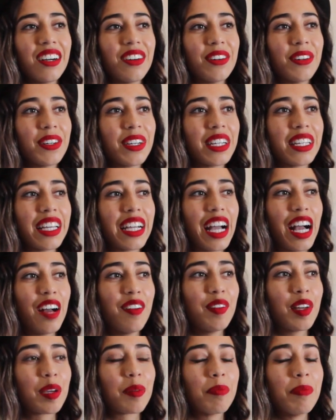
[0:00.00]
or they
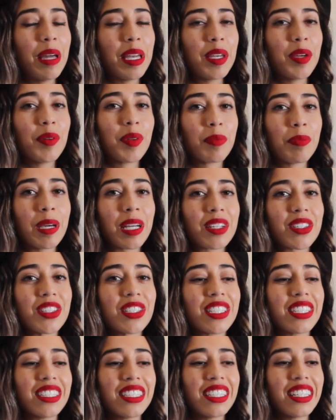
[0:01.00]
have like menu with
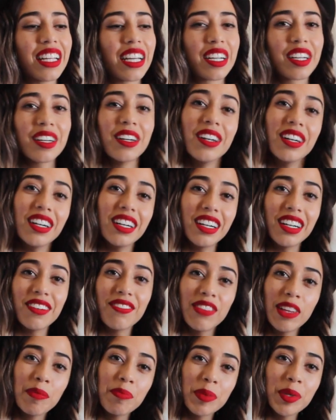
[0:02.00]
pictures, and they're like,
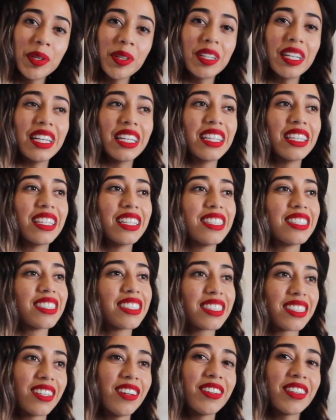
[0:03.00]
flip through it and then
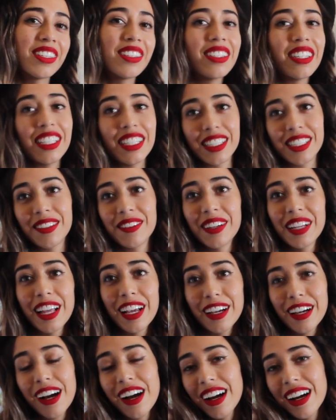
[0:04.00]
just go through this, and we're
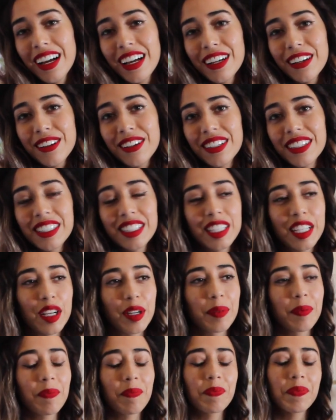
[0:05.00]
like, alright, cool.
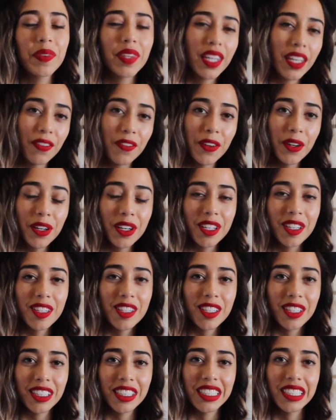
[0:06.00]
So if you're
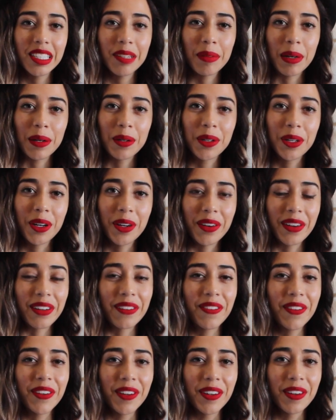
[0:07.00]
concerned about
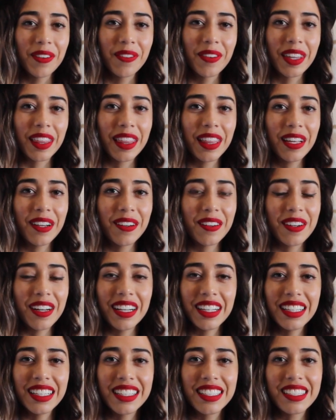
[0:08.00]
ordering food with no
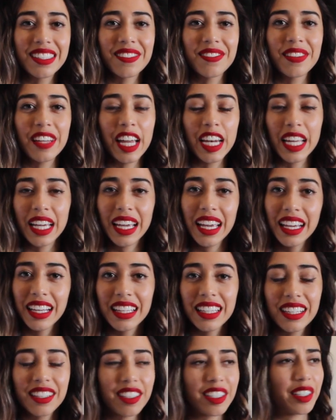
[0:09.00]
knowledge of any
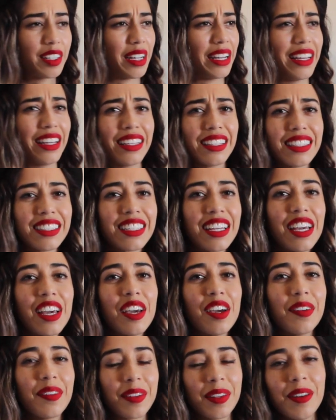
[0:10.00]
English,
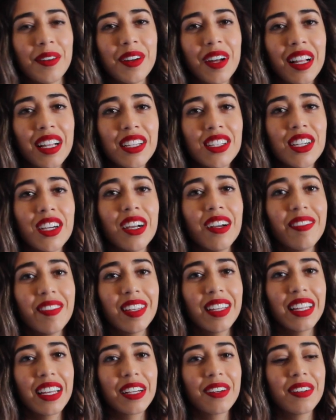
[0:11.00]
with no knowledge of
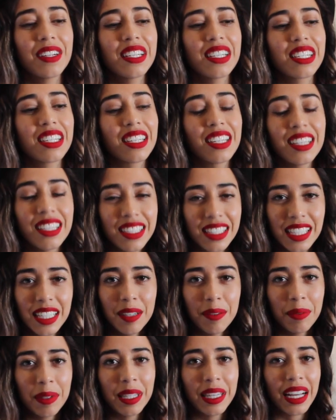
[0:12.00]
the language,
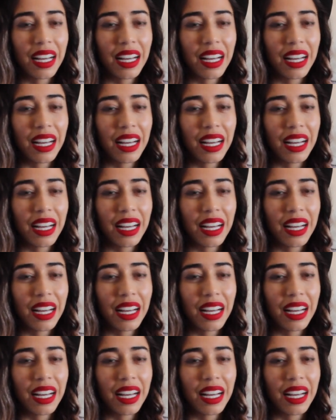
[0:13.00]
don't be